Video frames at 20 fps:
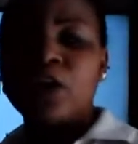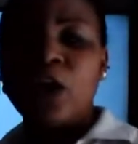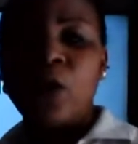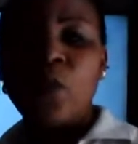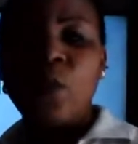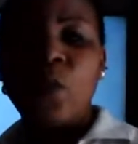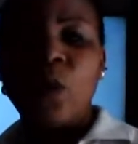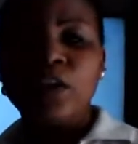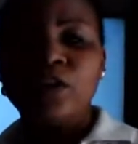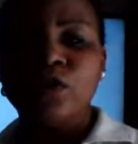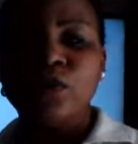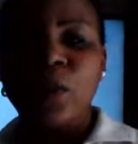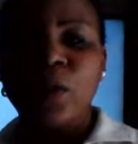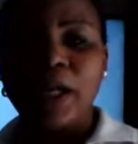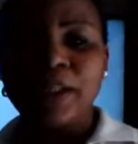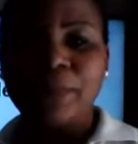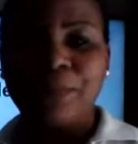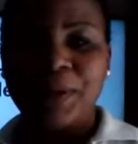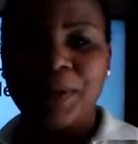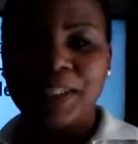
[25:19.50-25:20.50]
out what you
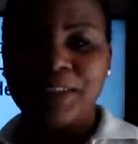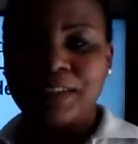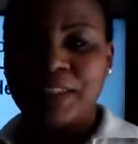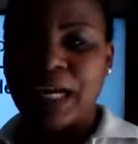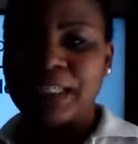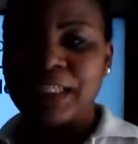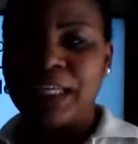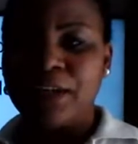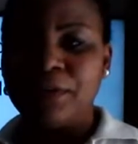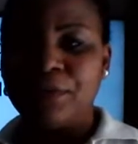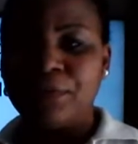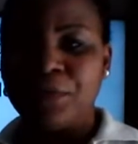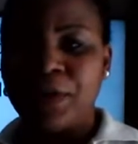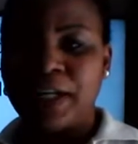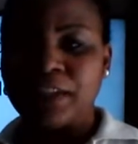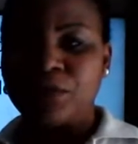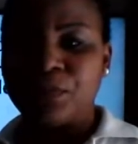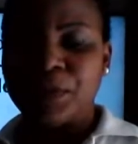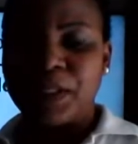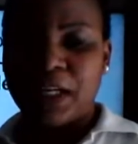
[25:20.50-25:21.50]
are the best at in
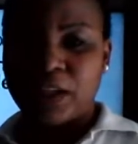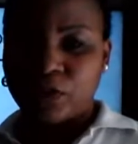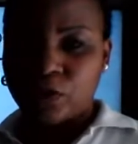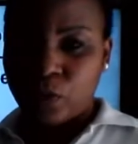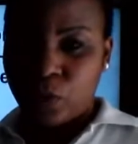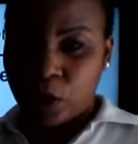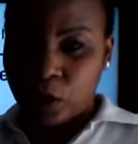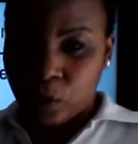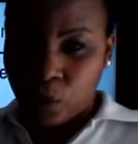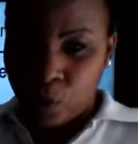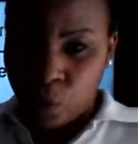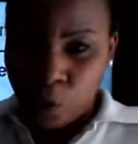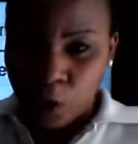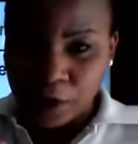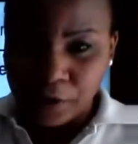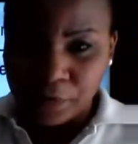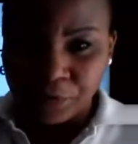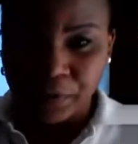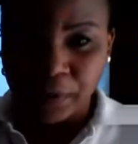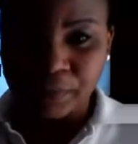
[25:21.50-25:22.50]
French because you want to
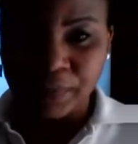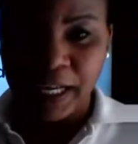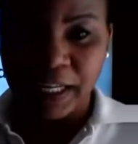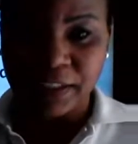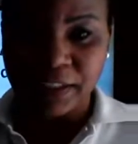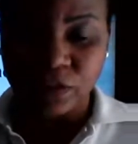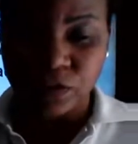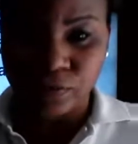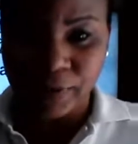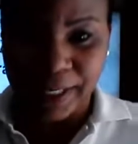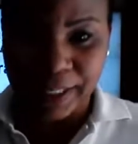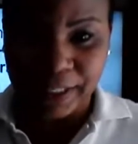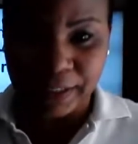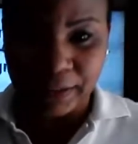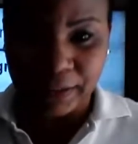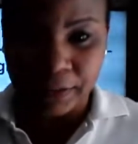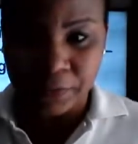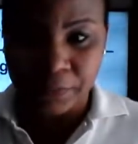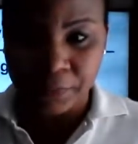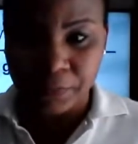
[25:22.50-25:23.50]
work from that strength.
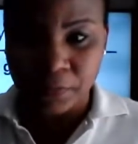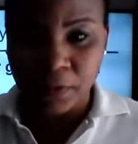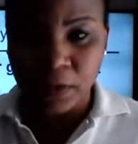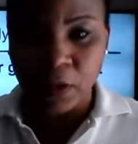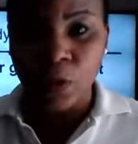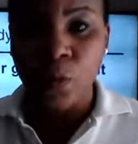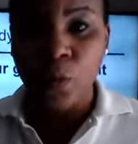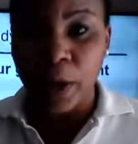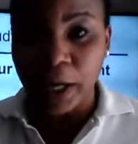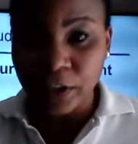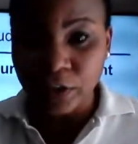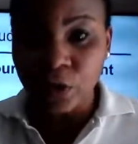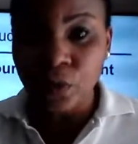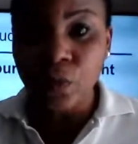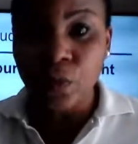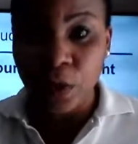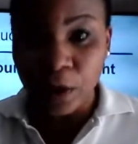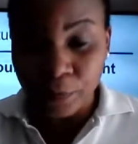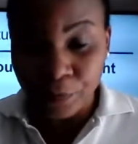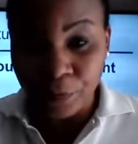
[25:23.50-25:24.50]
When you
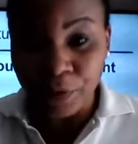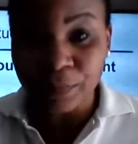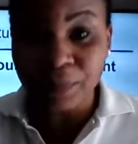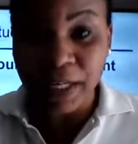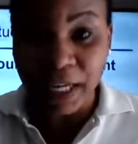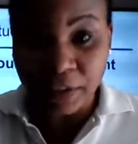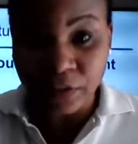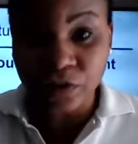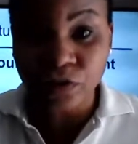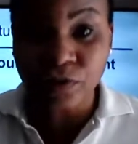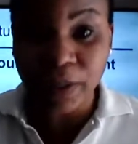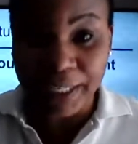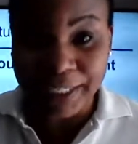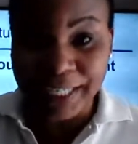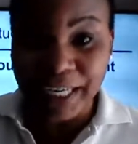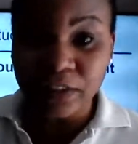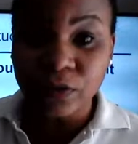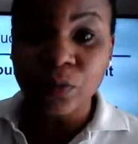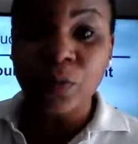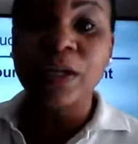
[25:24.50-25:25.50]
work from that strength,
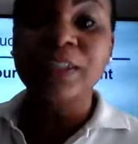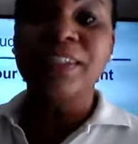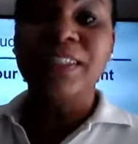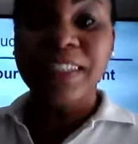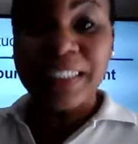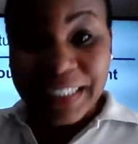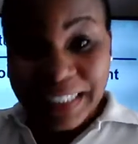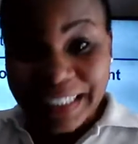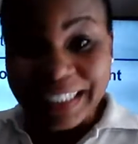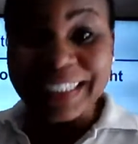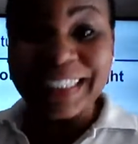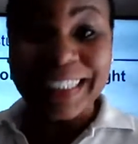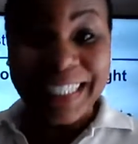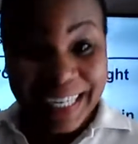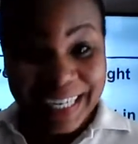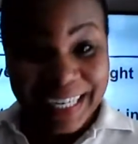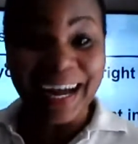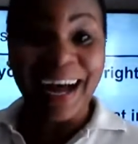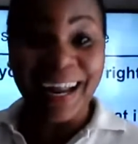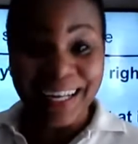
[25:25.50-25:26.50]
guess what? You
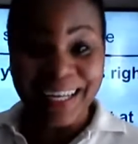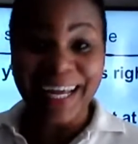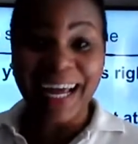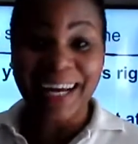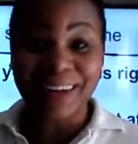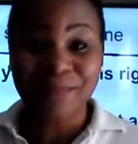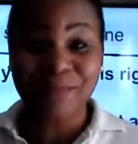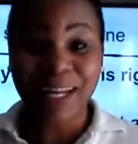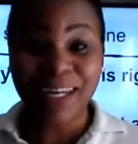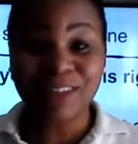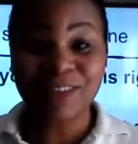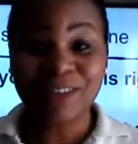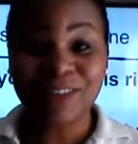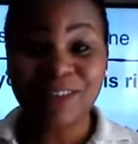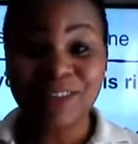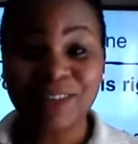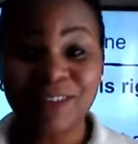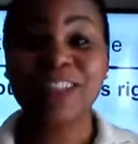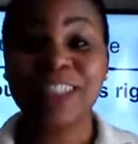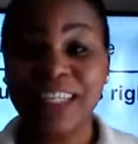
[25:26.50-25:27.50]
gotta get a better
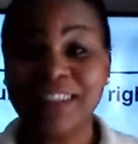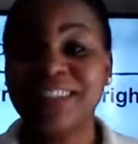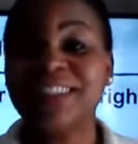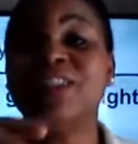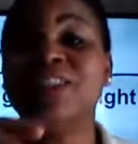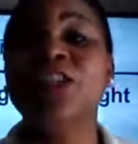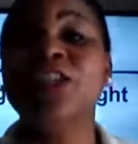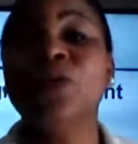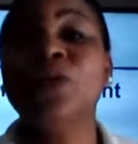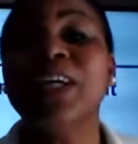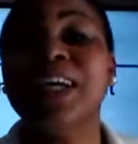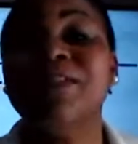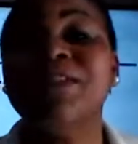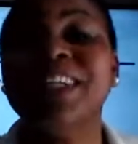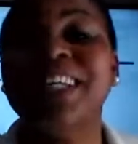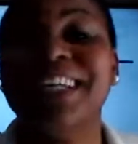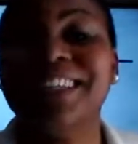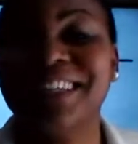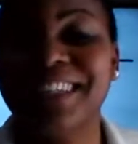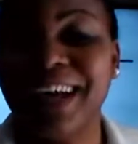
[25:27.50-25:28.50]
grade. This is you giving
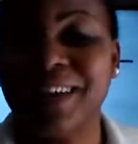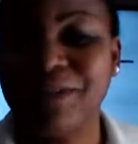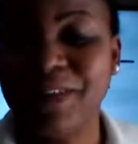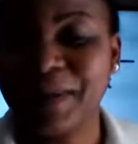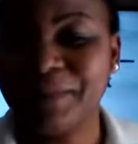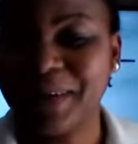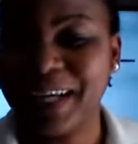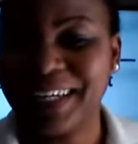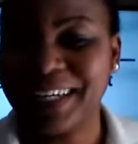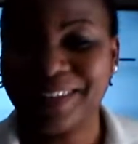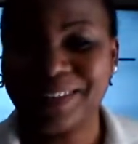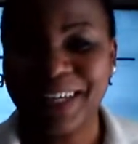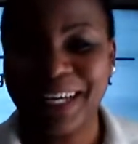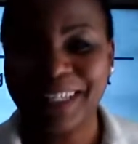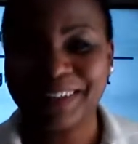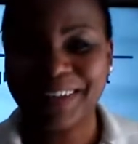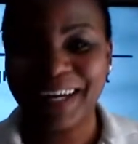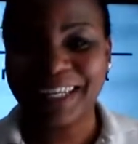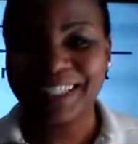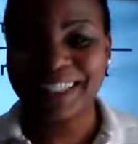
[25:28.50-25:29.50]
yourself a better grade
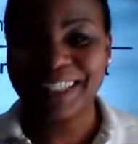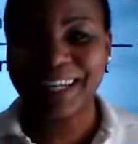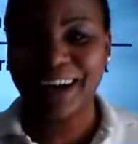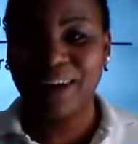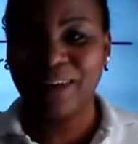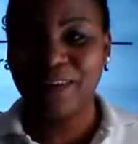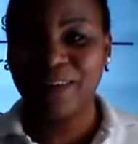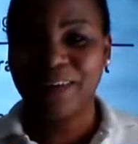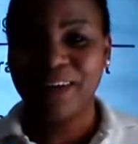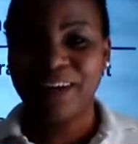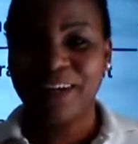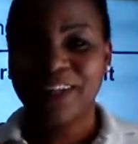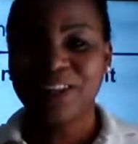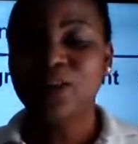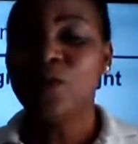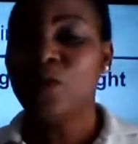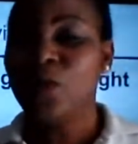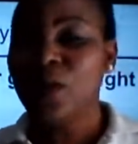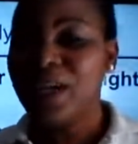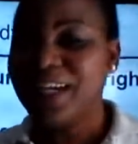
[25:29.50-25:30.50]
right now. You
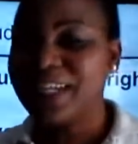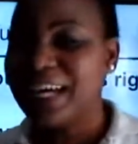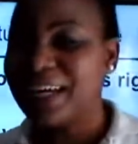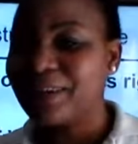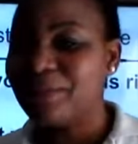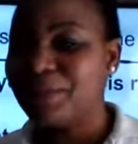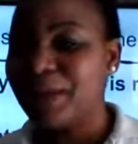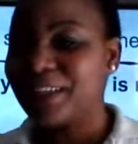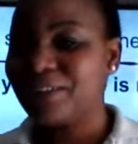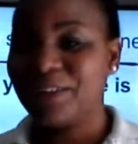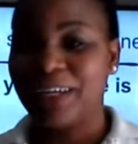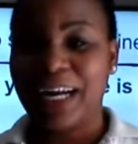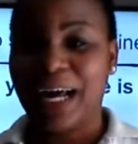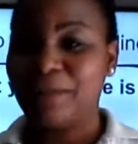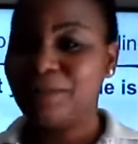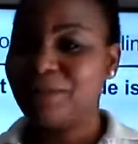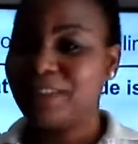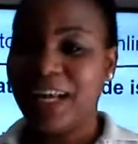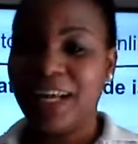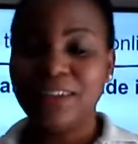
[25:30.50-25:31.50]
will get a better grade. I'm
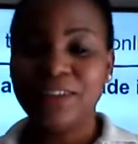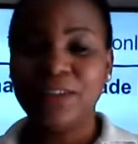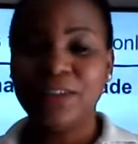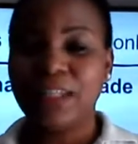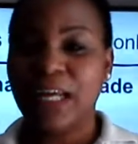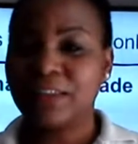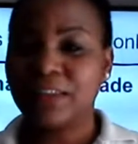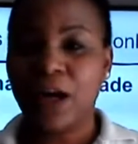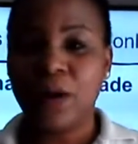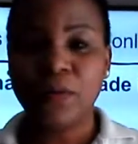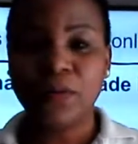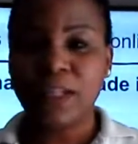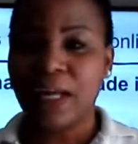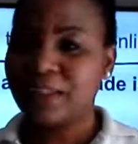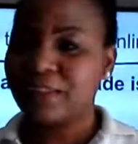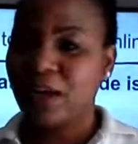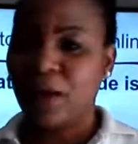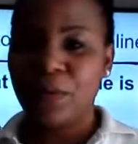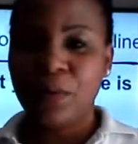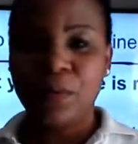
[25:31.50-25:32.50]
telling you, that's
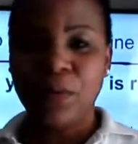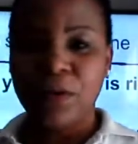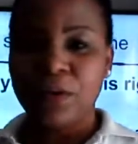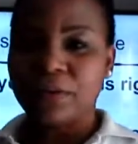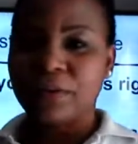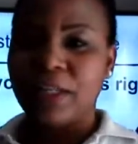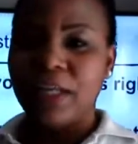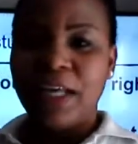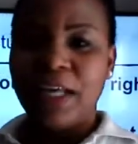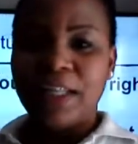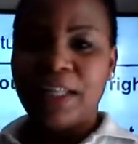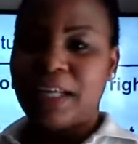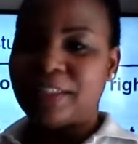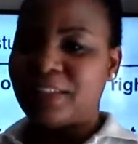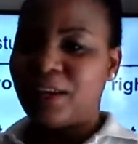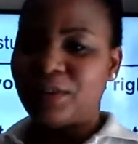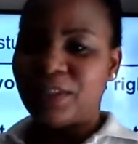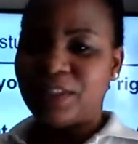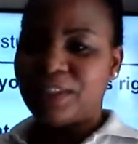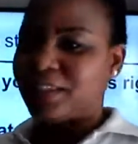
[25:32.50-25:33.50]
how it works. That's how
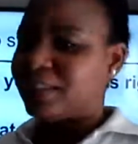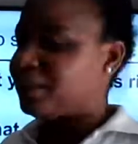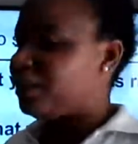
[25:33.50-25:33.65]
the system